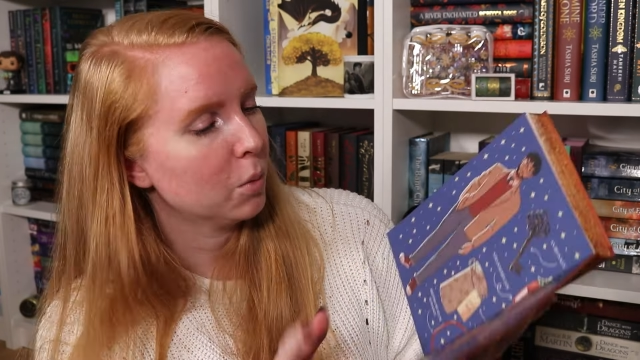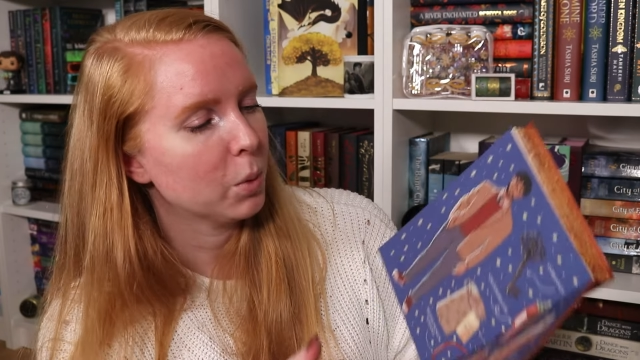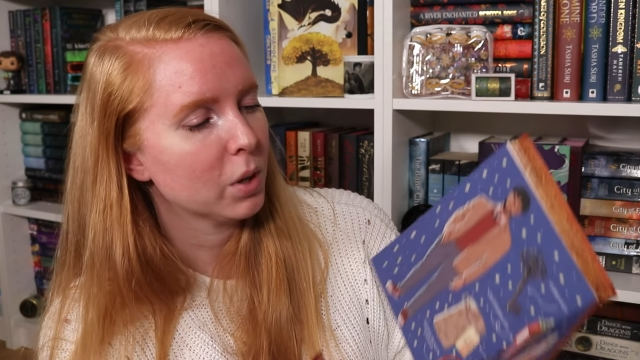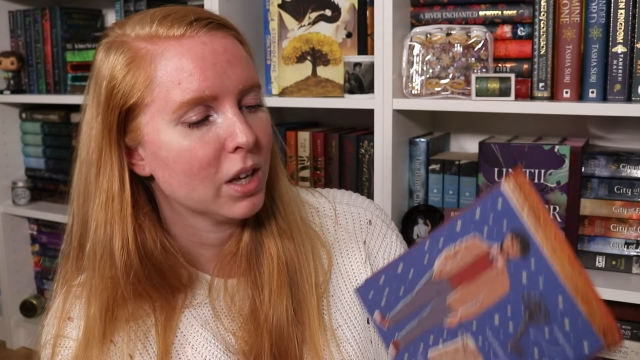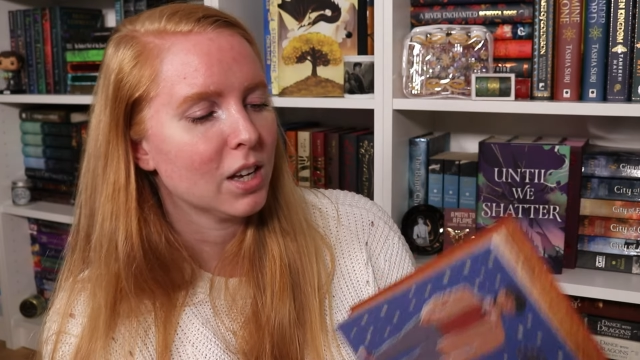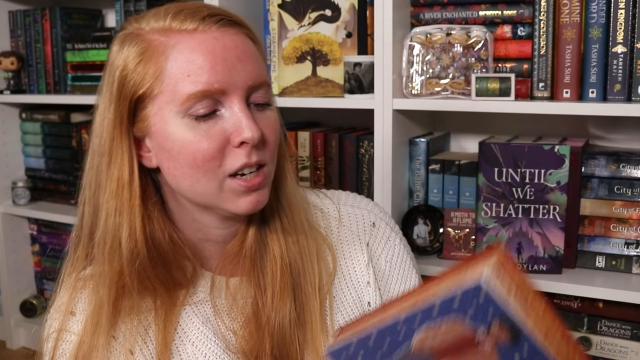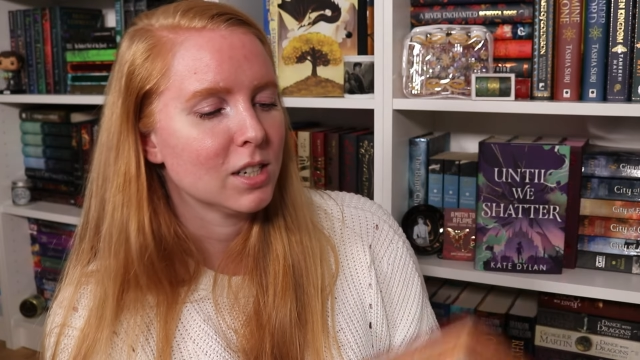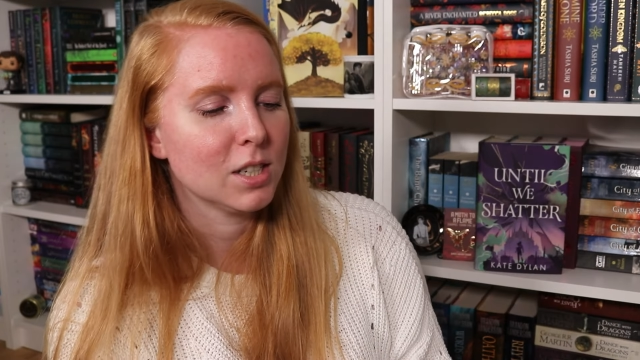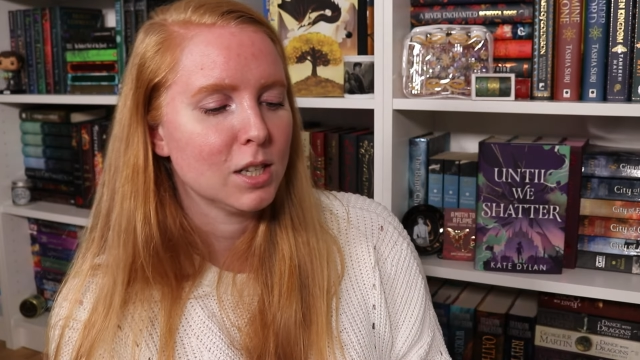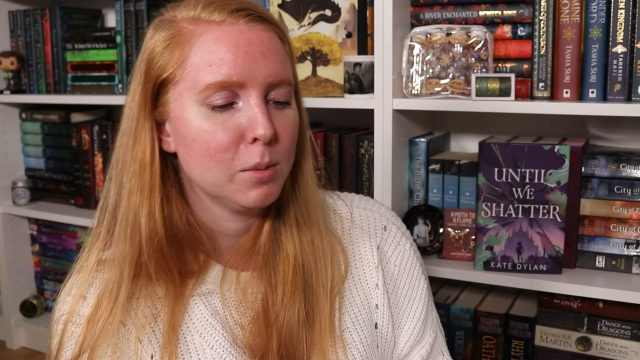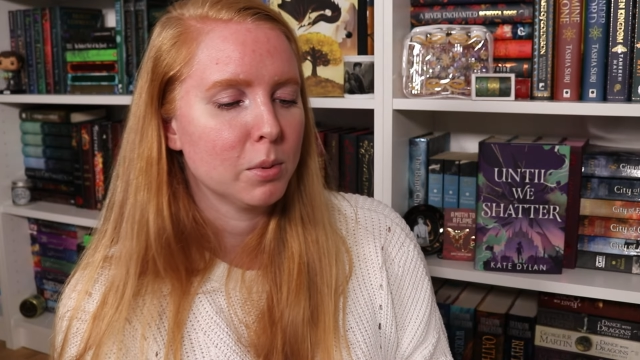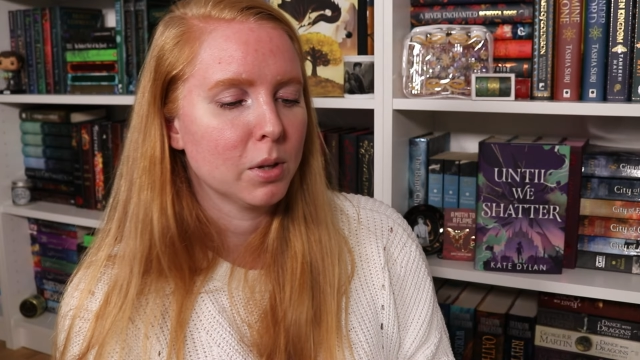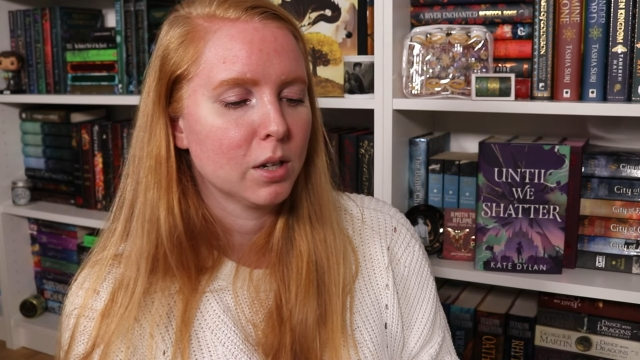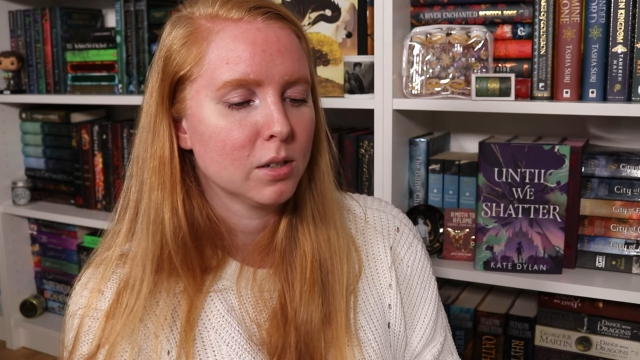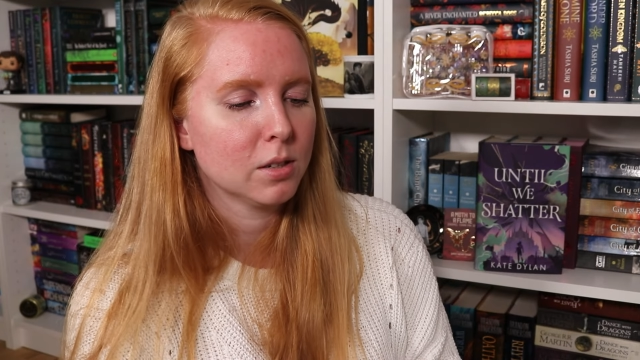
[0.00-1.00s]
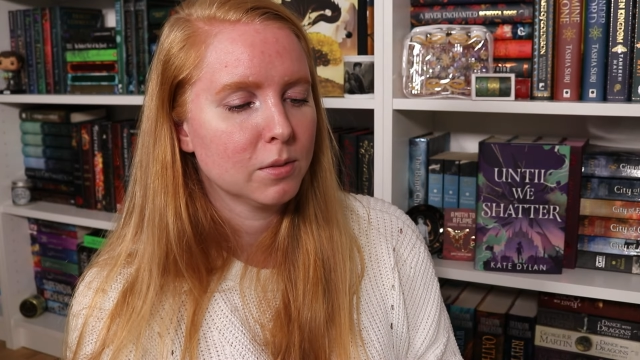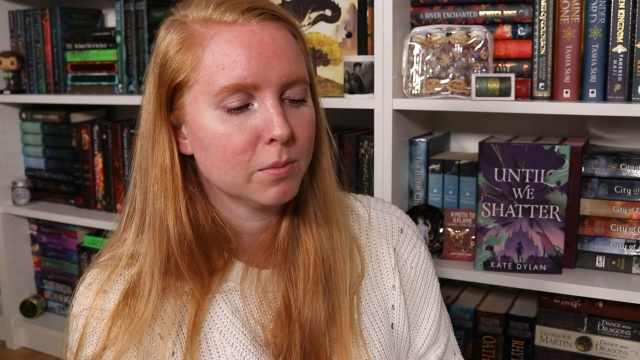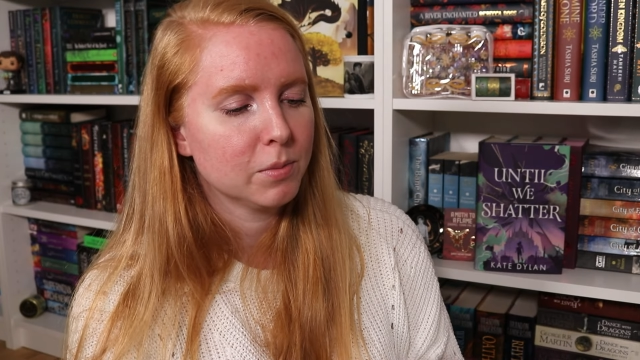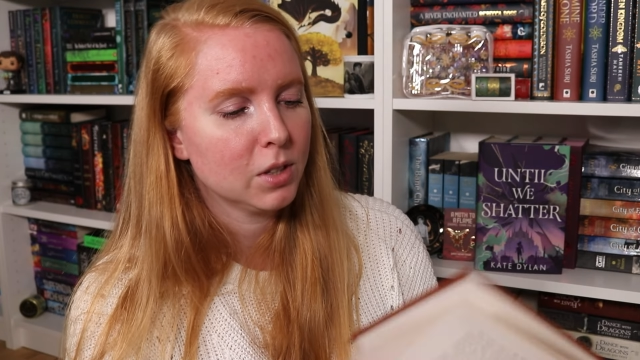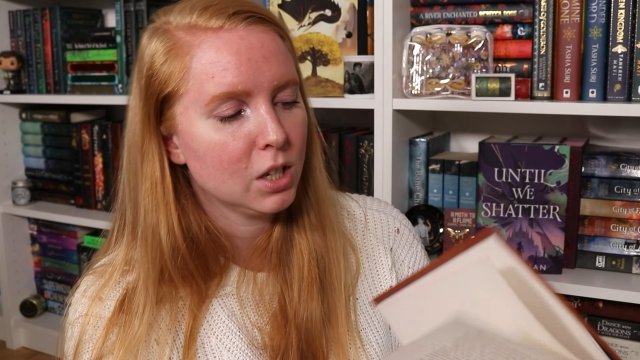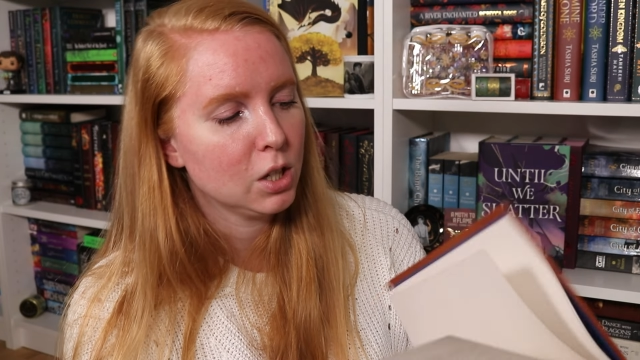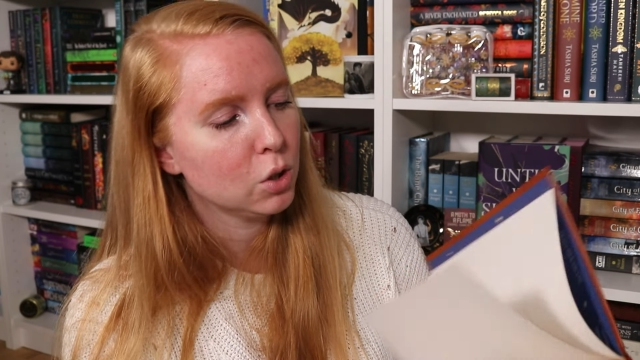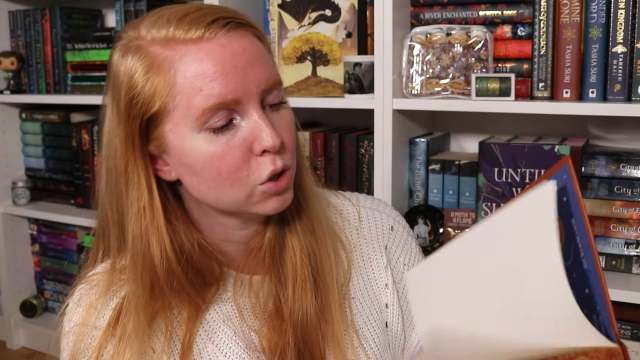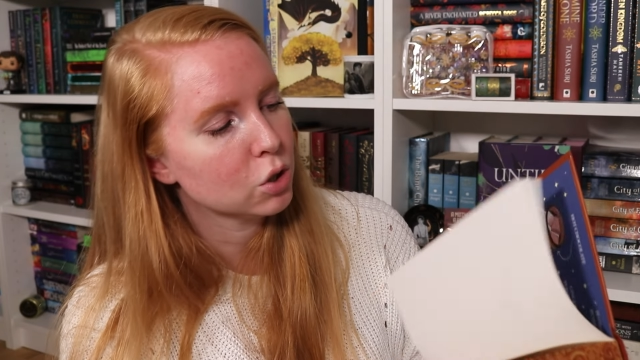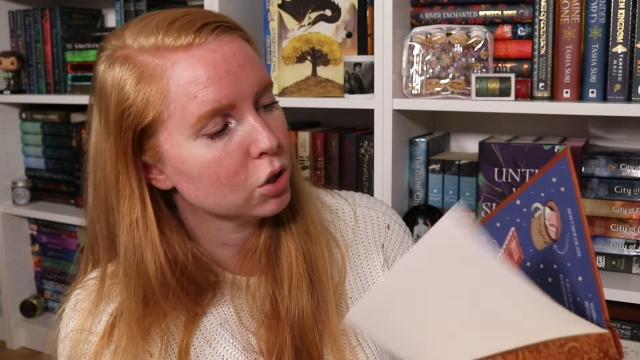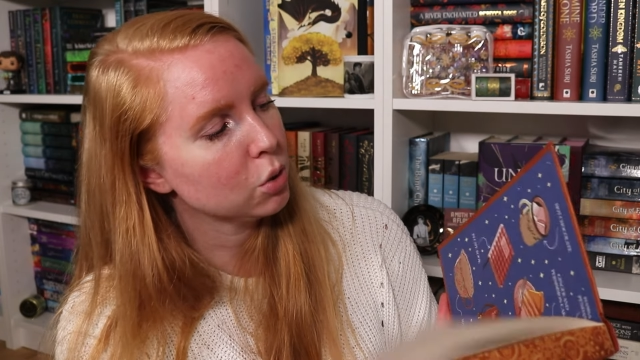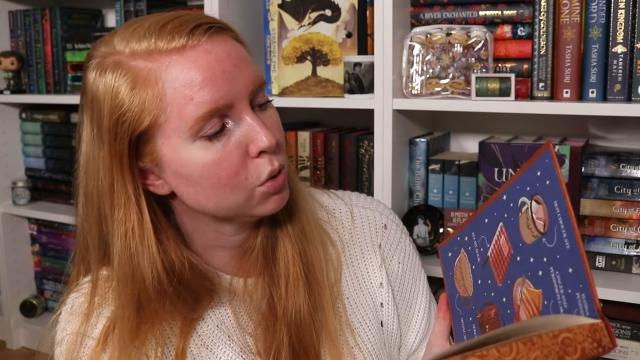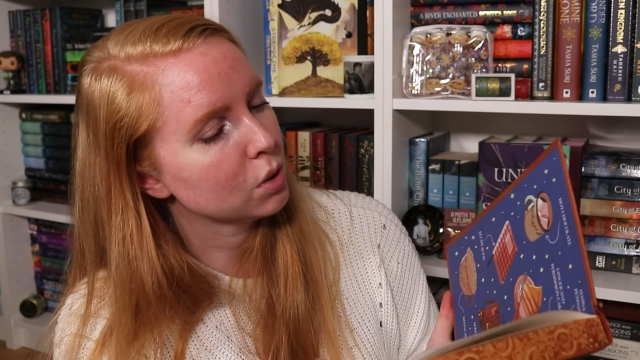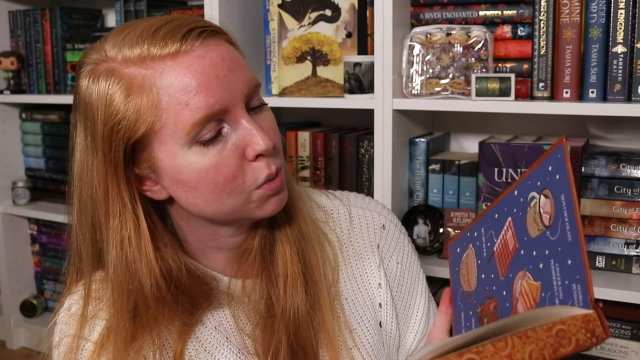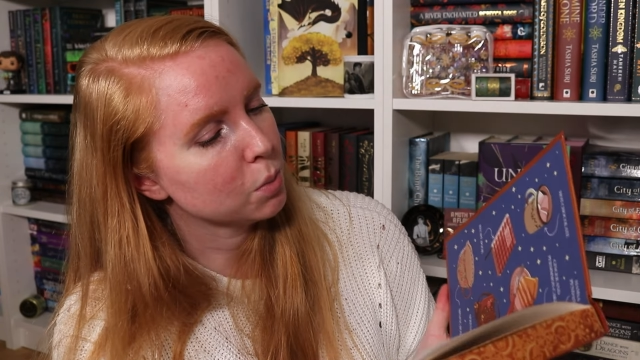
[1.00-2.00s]
What kind of tea blend? He looks
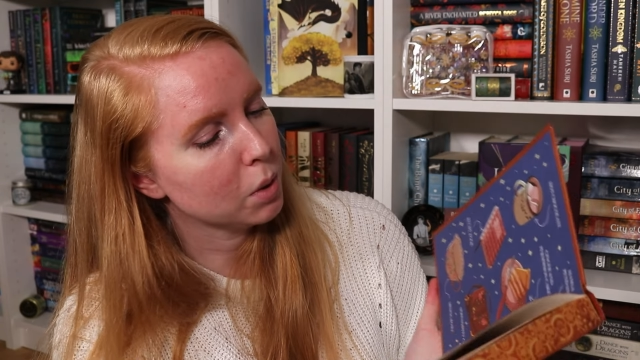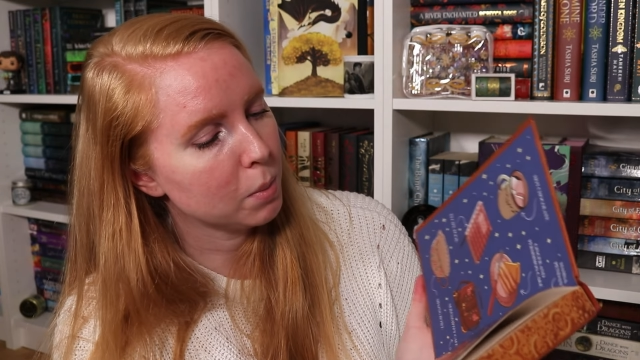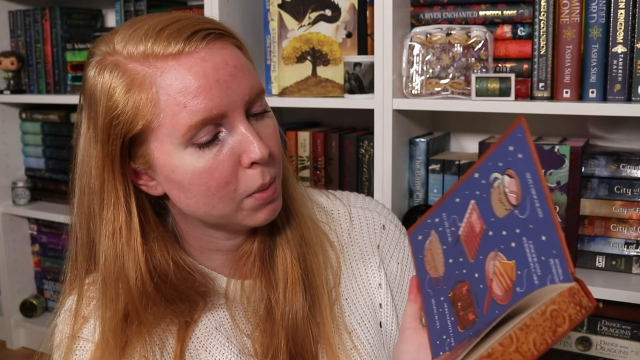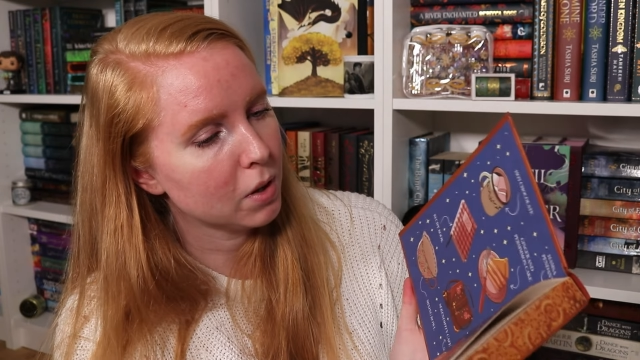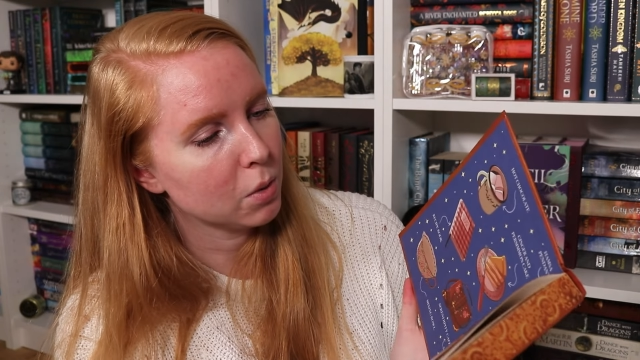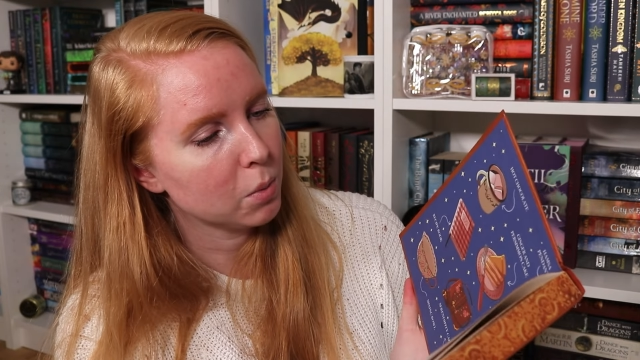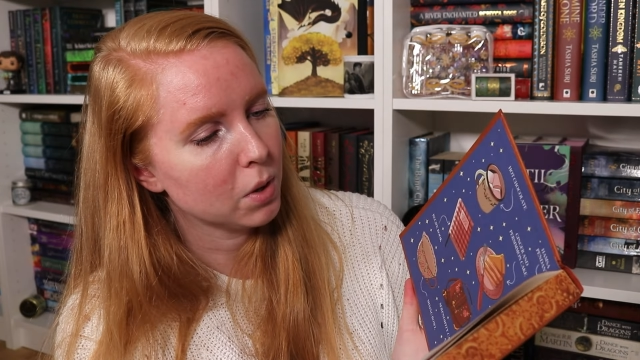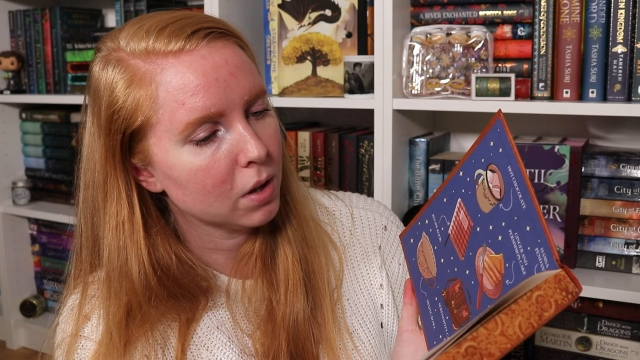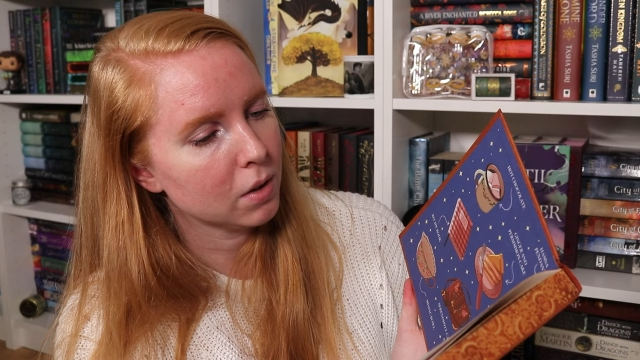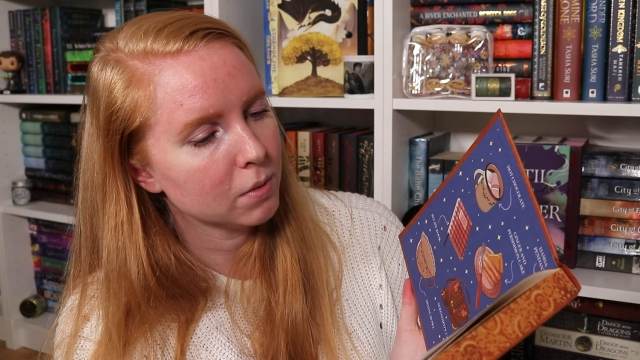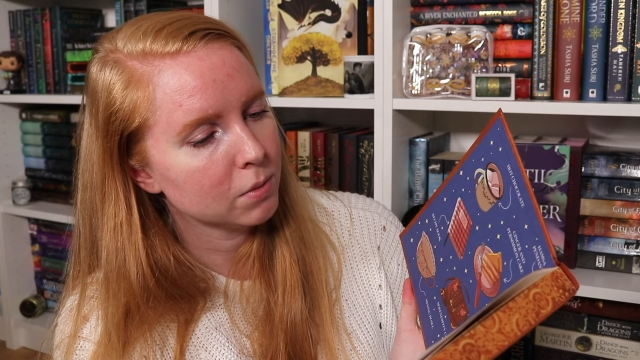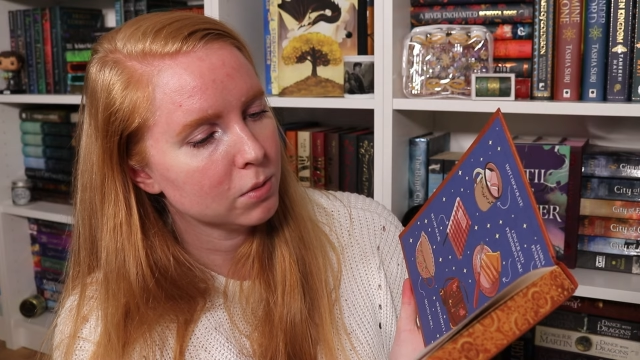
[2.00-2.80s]
cute as well, by the way.